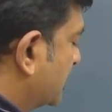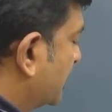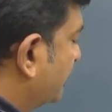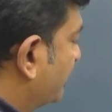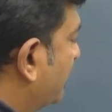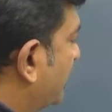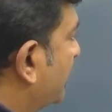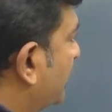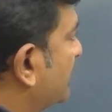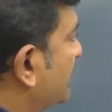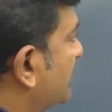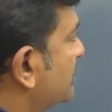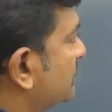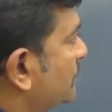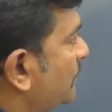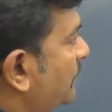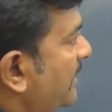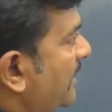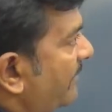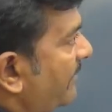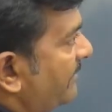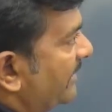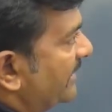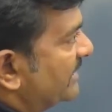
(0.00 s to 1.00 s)
of that reason
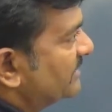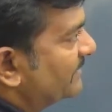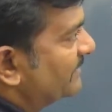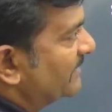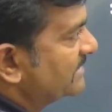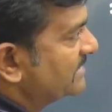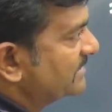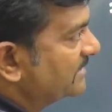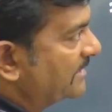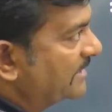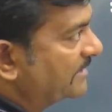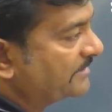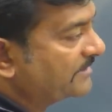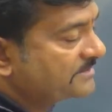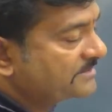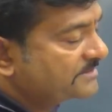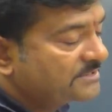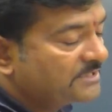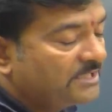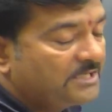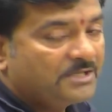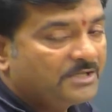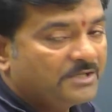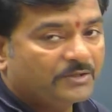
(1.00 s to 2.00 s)
only I am expressing like
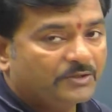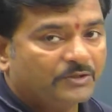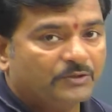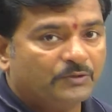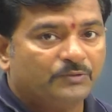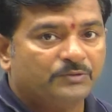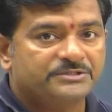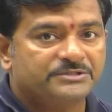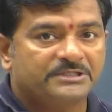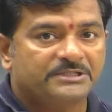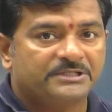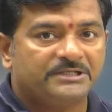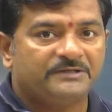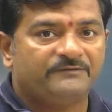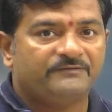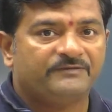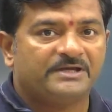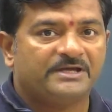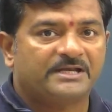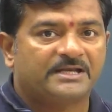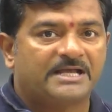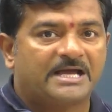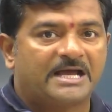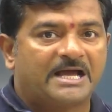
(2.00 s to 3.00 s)
this. Usually
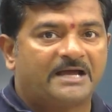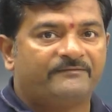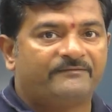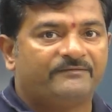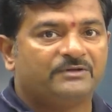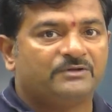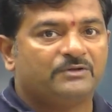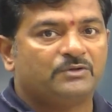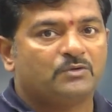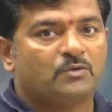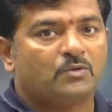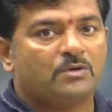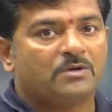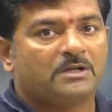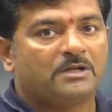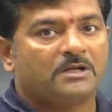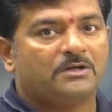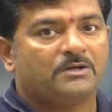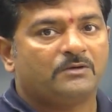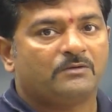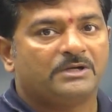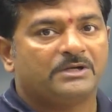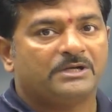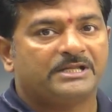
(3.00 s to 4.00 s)
we are having
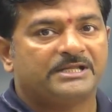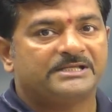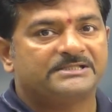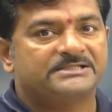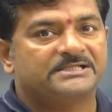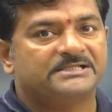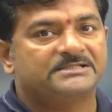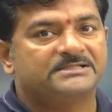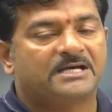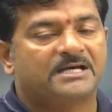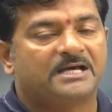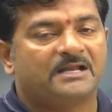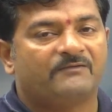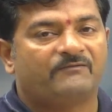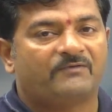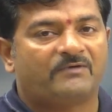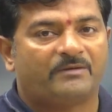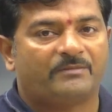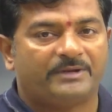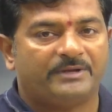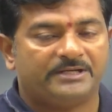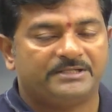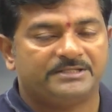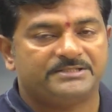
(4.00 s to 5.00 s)
total 26
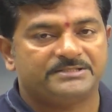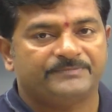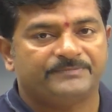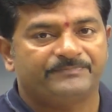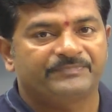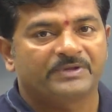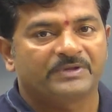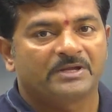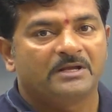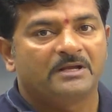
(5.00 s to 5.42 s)
alphabet.